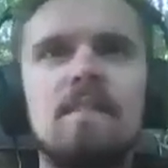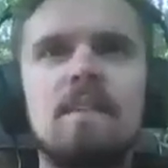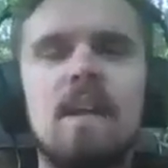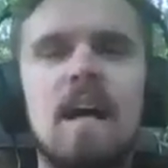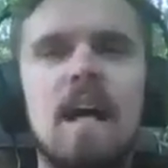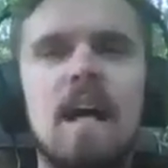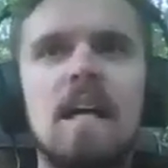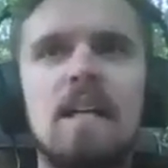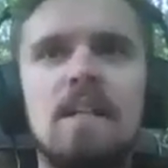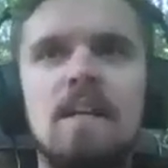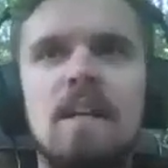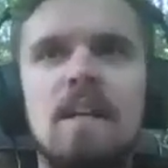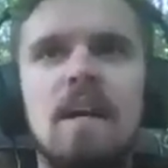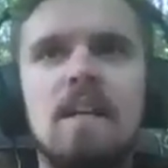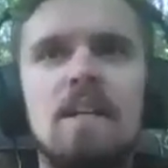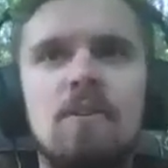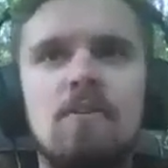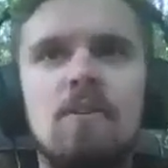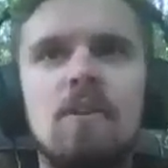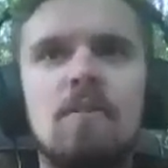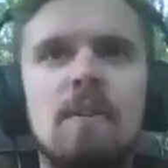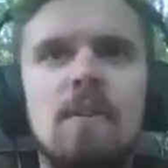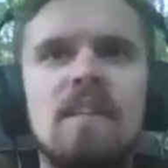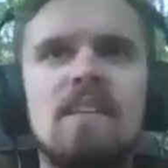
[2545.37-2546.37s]
I
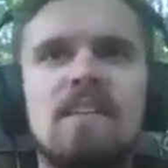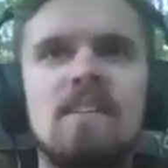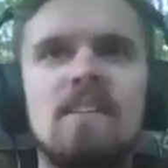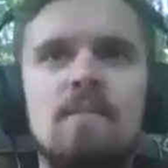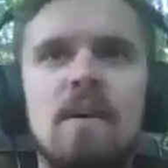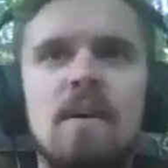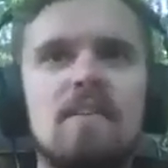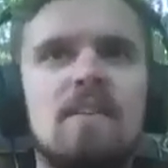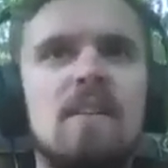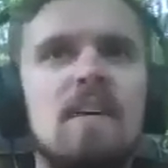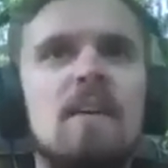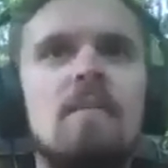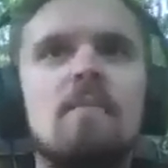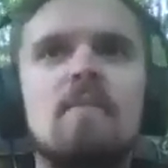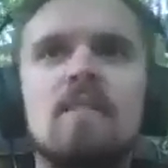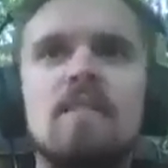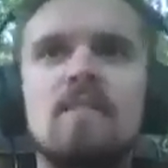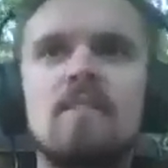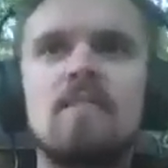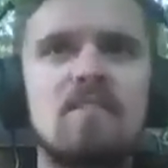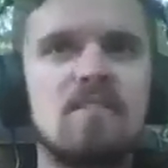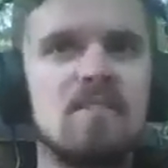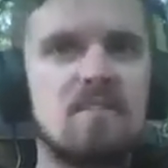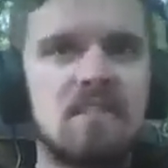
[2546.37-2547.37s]
don't want to make this about them
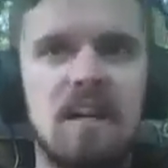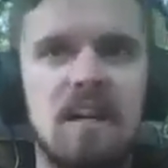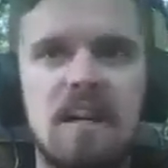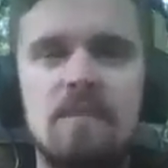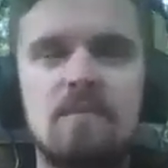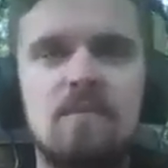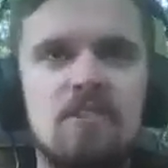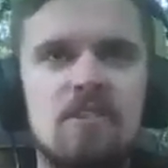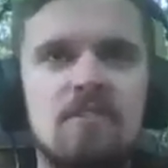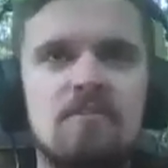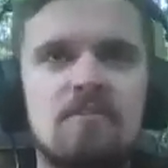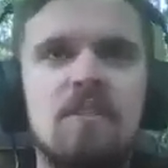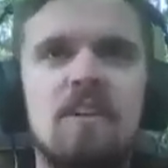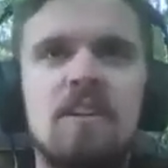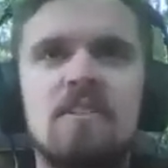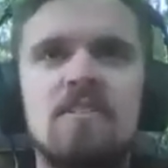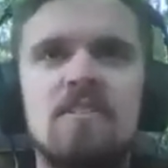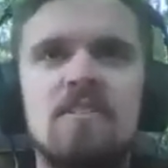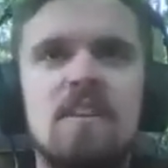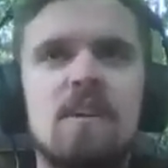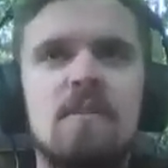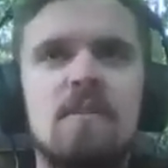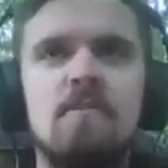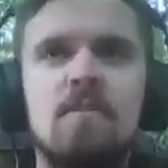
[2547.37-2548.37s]
because I'm just as far
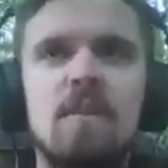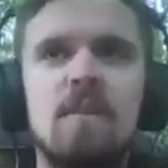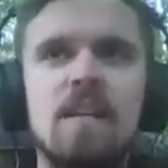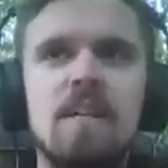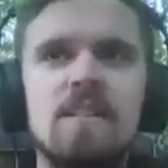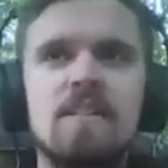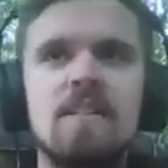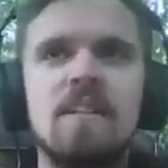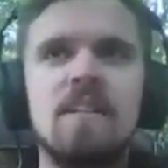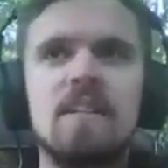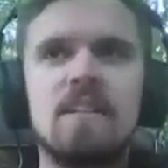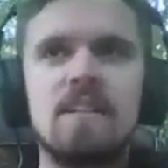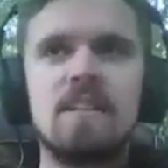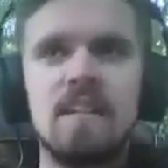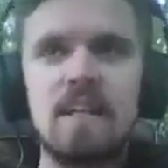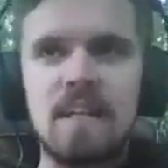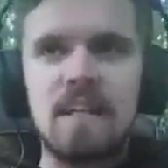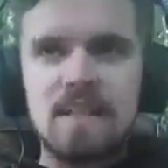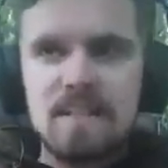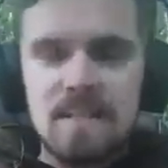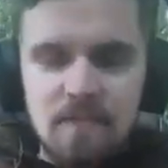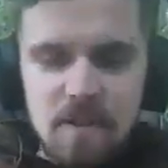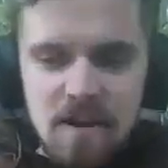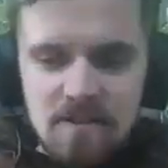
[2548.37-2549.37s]
as them, but
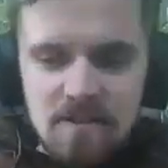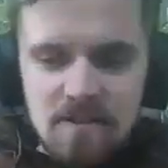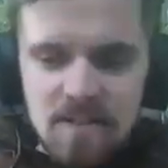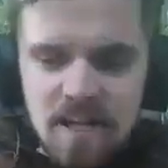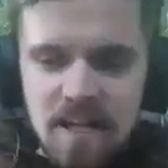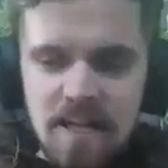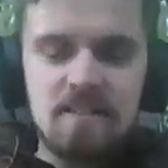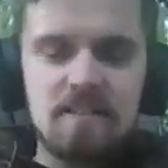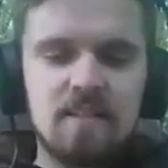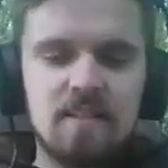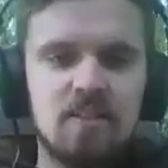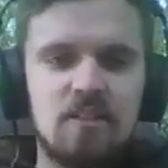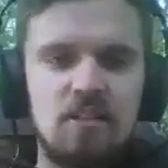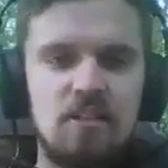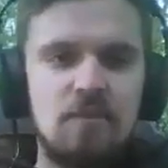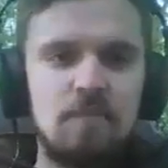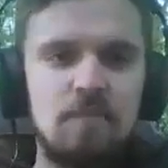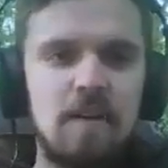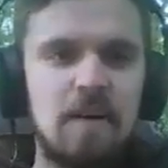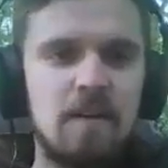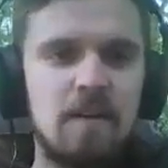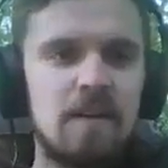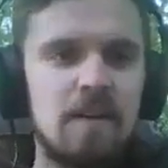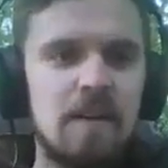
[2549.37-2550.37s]
it's about
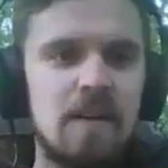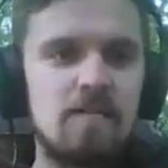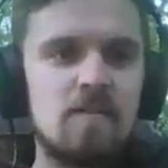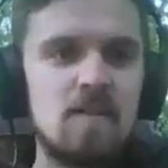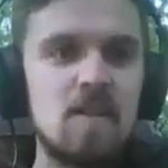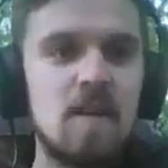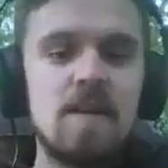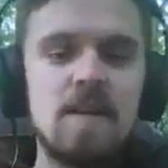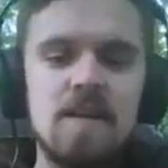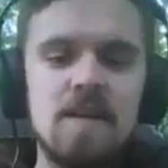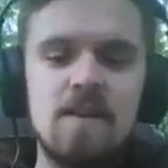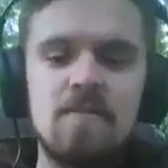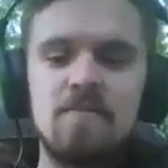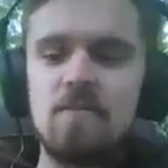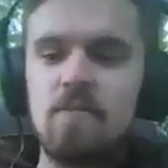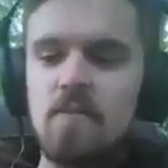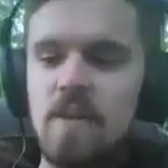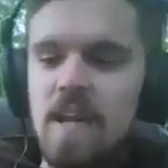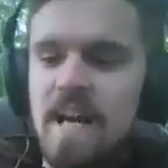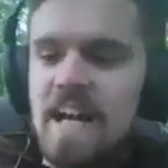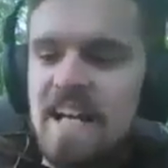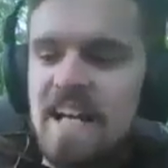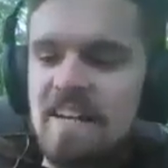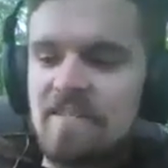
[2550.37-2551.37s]
technological paradigms. If
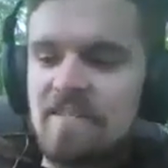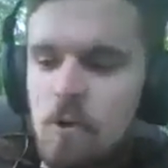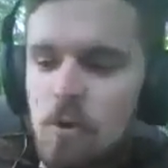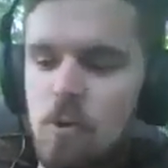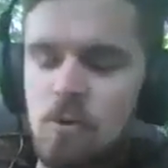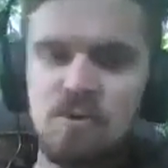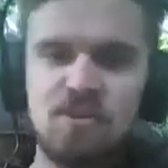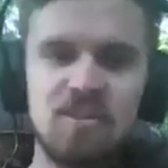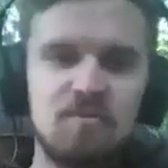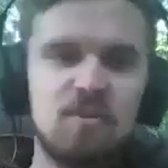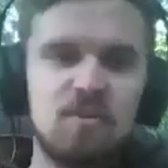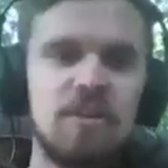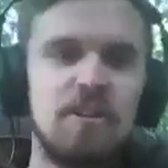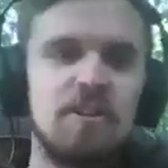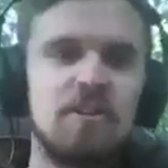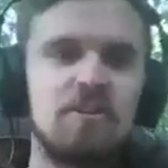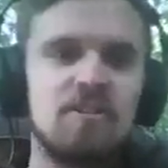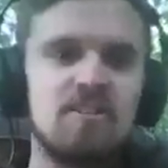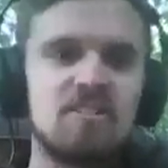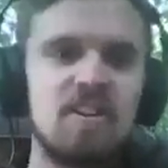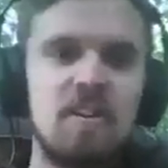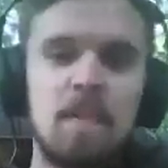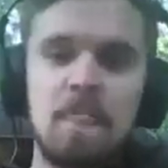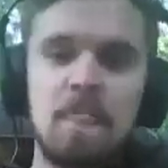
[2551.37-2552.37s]
you have horse
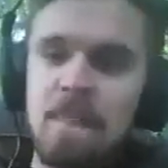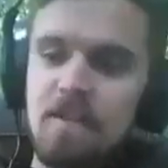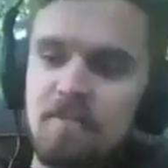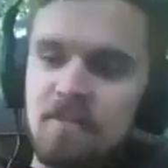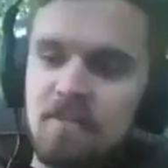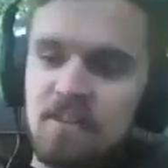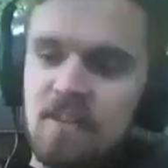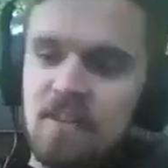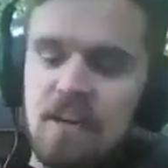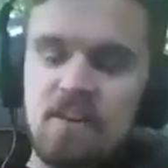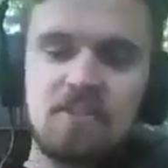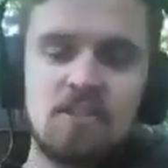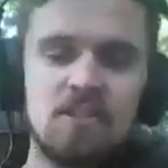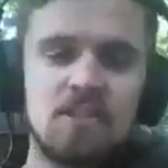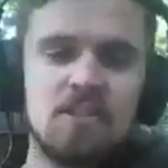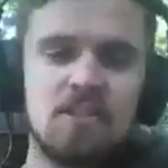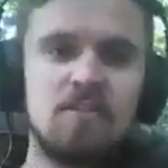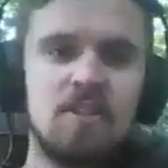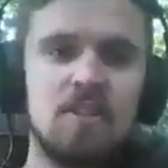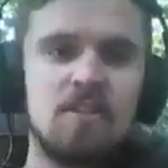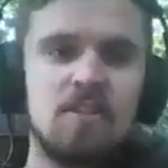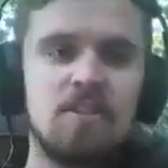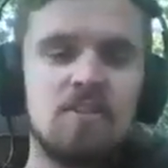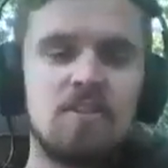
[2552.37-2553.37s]
breeders that for thousands
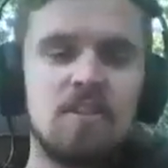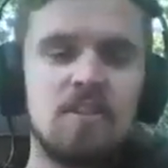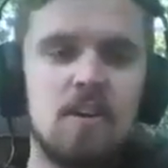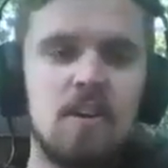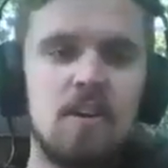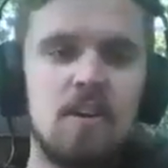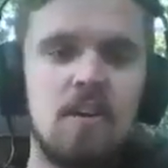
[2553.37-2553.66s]
of years